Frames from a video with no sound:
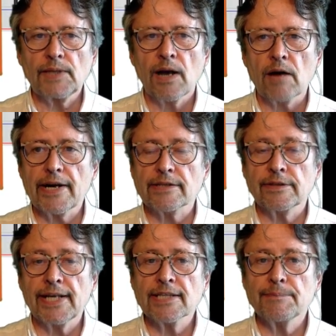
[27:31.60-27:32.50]
All right,
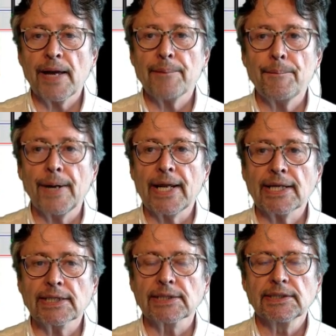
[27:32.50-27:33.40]
so that's my
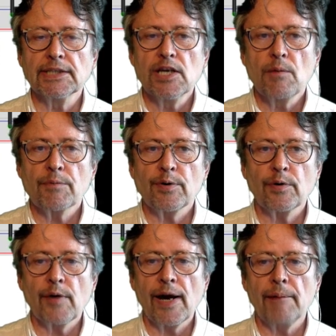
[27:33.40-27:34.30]
Blink
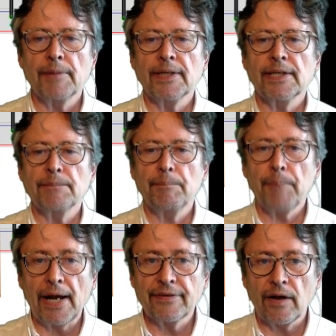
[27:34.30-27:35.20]
program in
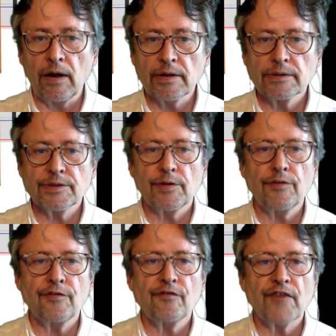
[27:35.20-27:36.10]
Python. So
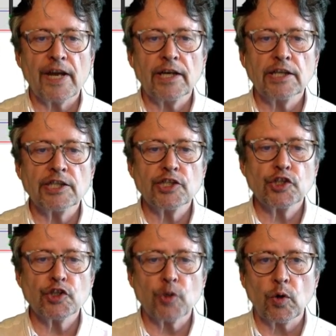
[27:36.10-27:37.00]
fairly
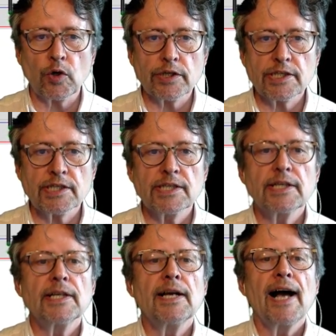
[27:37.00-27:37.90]
short.
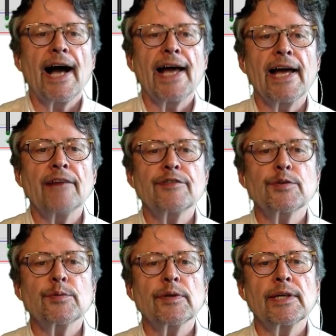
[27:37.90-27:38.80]
I have
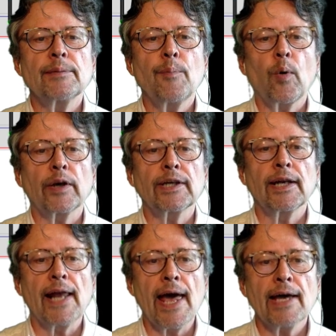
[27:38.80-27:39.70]
to import
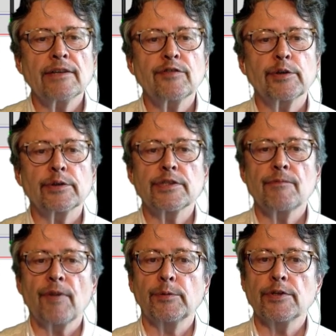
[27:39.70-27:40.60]
LED for the
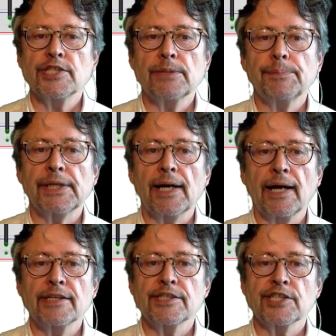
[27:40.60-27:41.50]

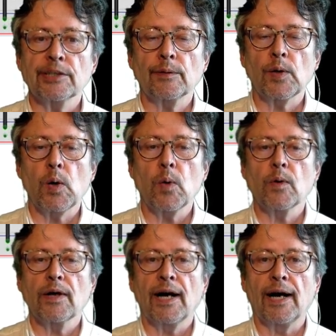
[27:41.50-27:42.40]
GPIO
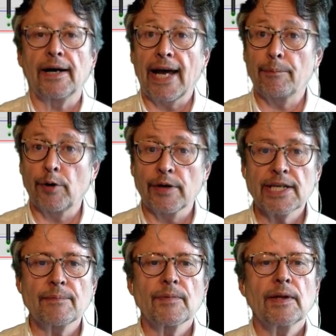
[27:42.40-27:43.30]

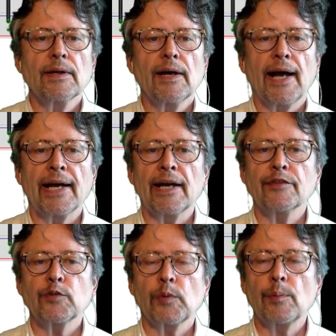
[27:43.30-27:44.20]
library. I
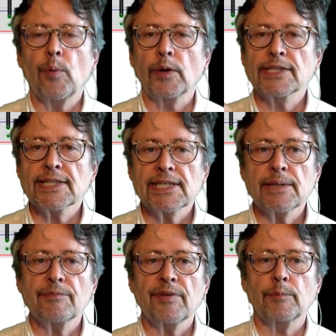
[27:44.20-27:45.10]
have to import
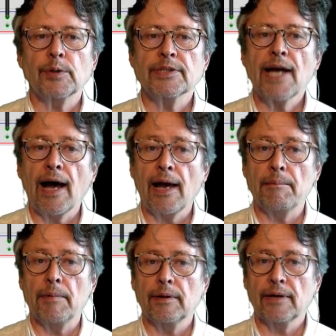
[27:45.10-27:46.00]
sleep from the
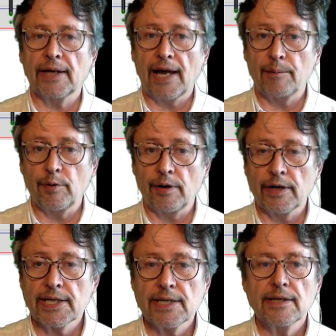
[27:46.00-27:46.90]
time
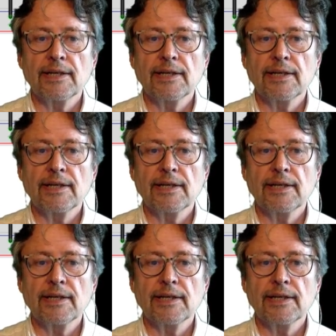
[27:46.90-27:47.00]
library.